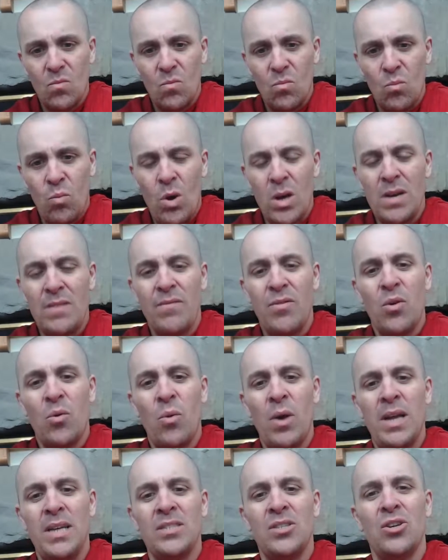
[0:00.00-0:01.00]
one of the
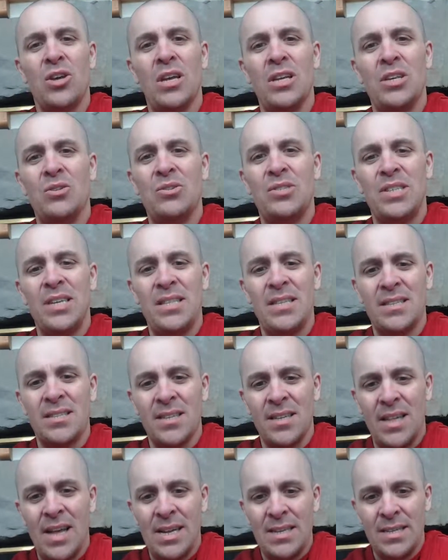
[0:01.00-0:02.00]
ways, and you see this
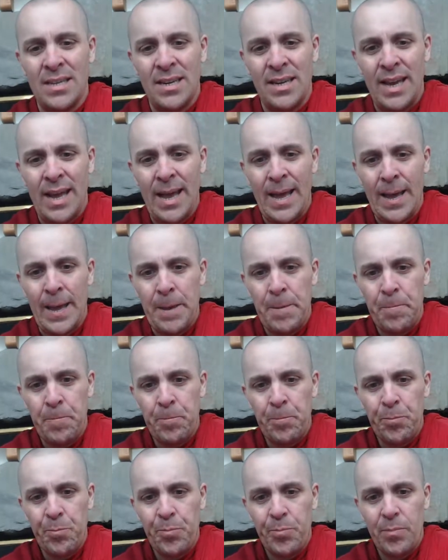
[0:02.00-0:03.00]
a lot today,
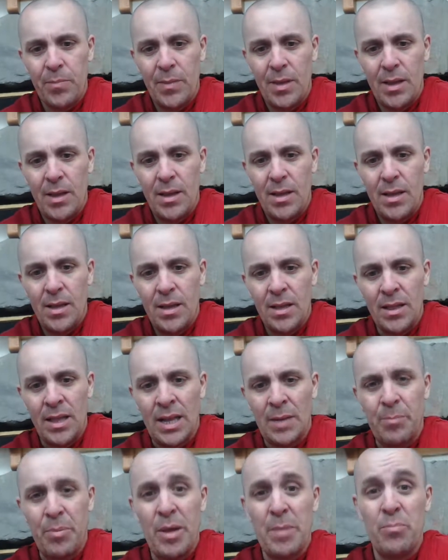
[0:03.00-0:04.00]

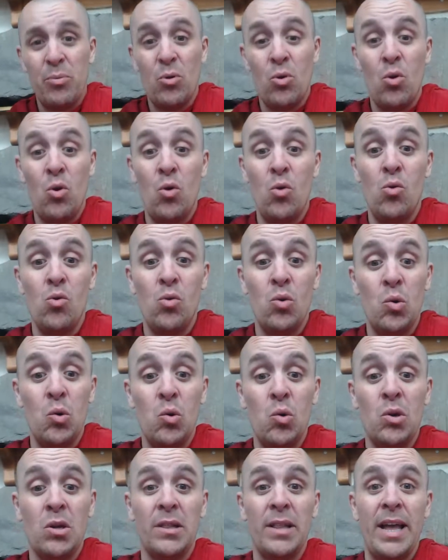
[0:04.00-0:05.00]
like people
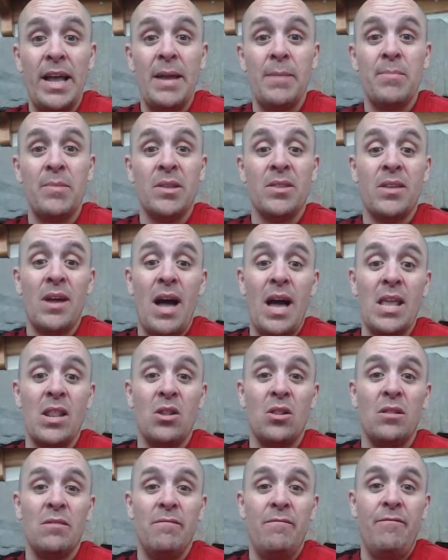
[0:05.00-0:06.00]
who claim the
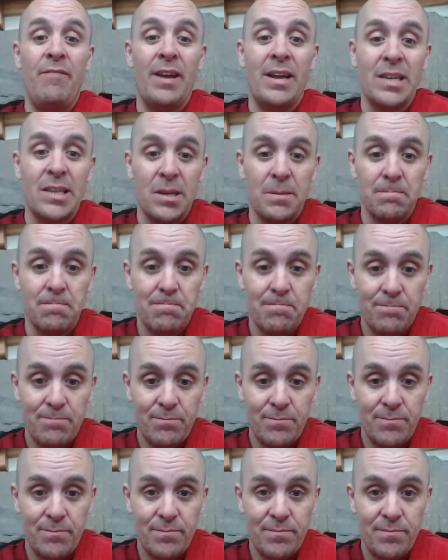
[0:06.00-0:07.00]
title of victim.
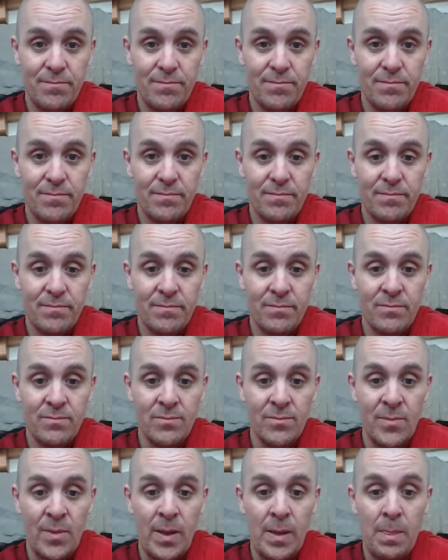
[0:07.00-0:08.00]

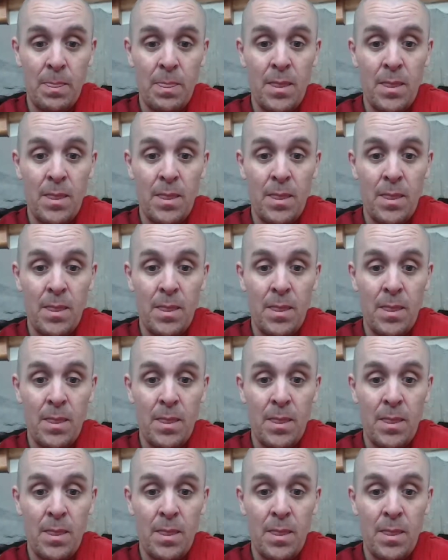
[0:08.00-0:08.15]
Right?